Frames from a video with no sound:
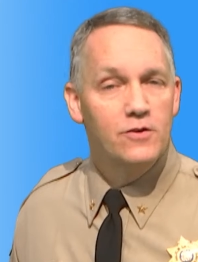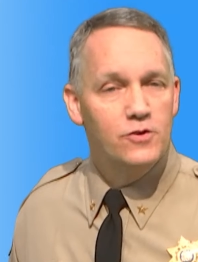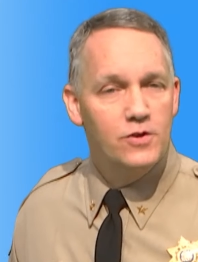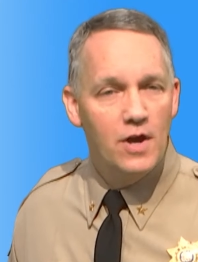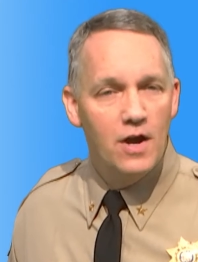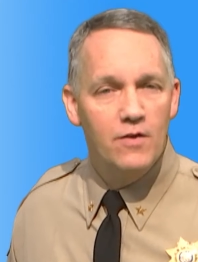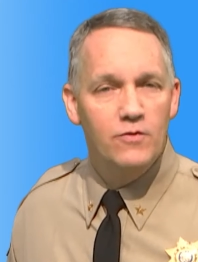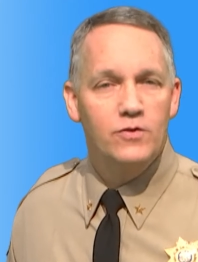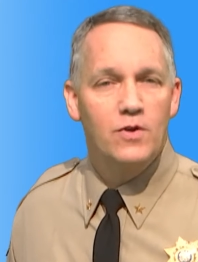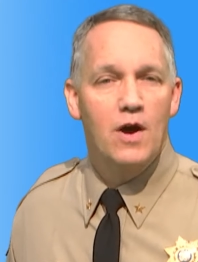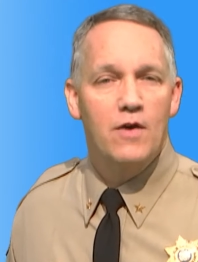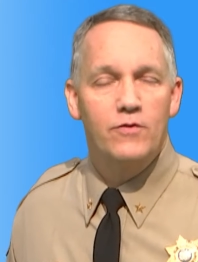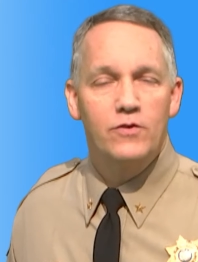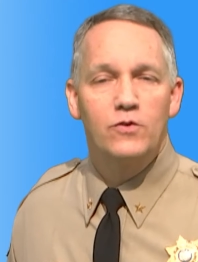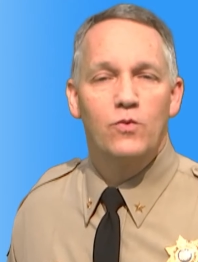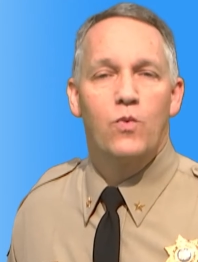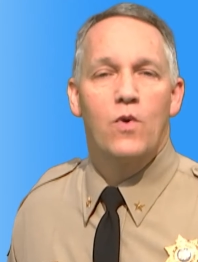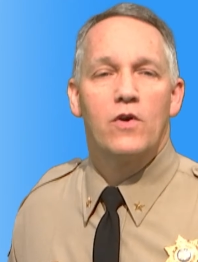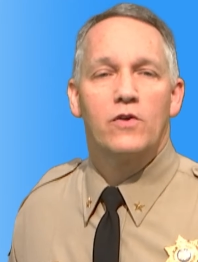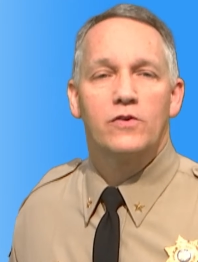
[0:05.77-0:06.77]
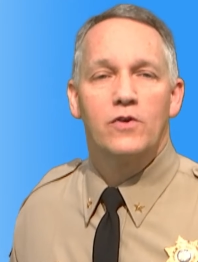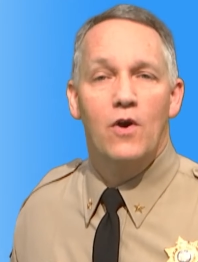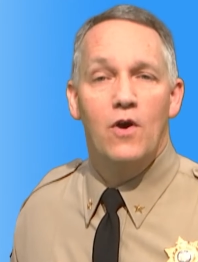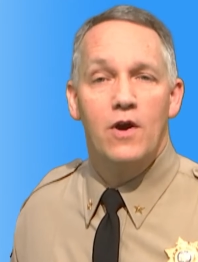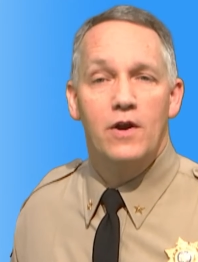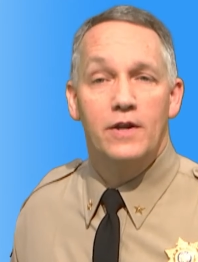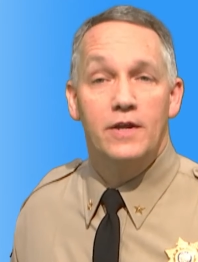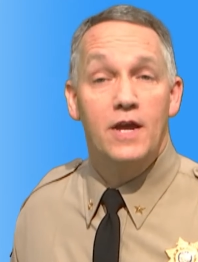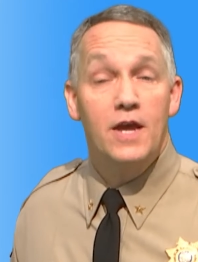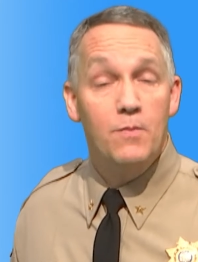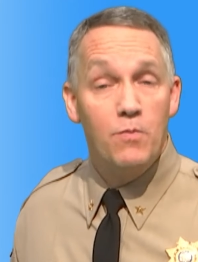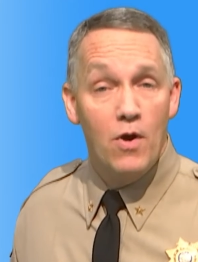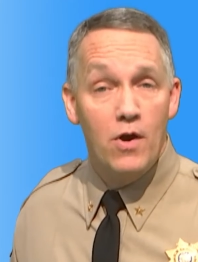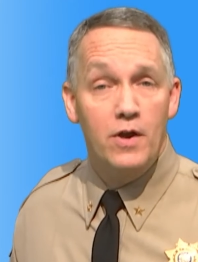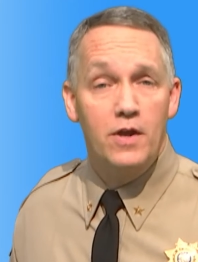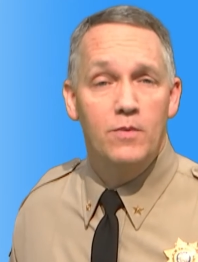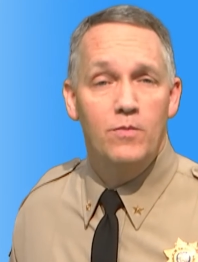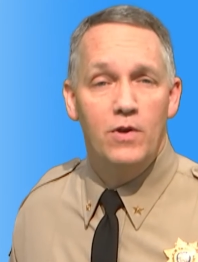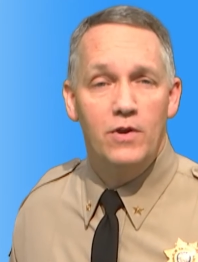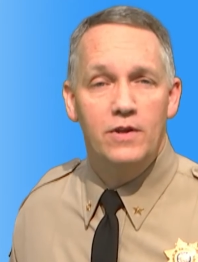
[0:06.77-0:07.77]
The Sheriff's Office works hard to keep our
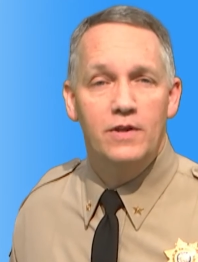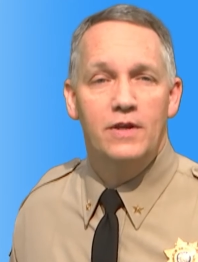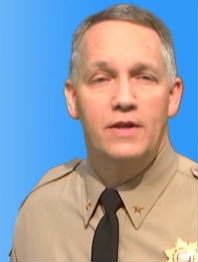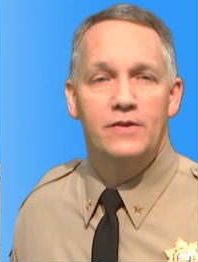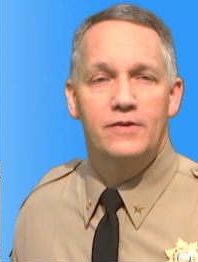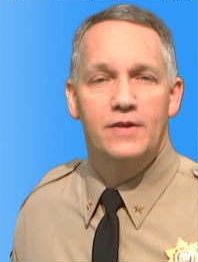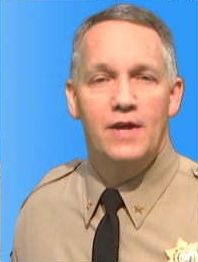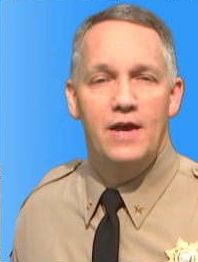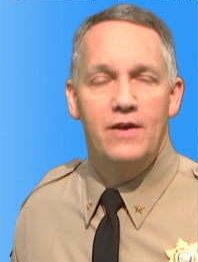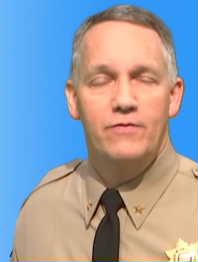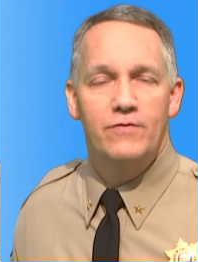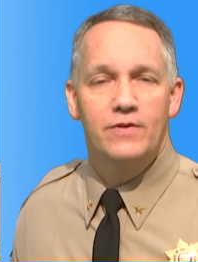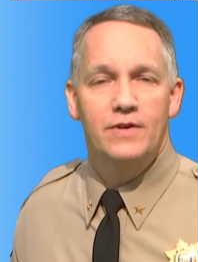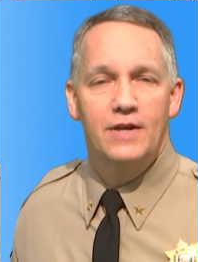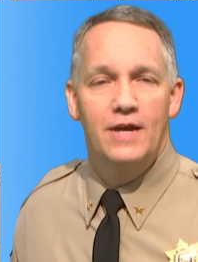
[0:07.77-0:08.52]
community safe,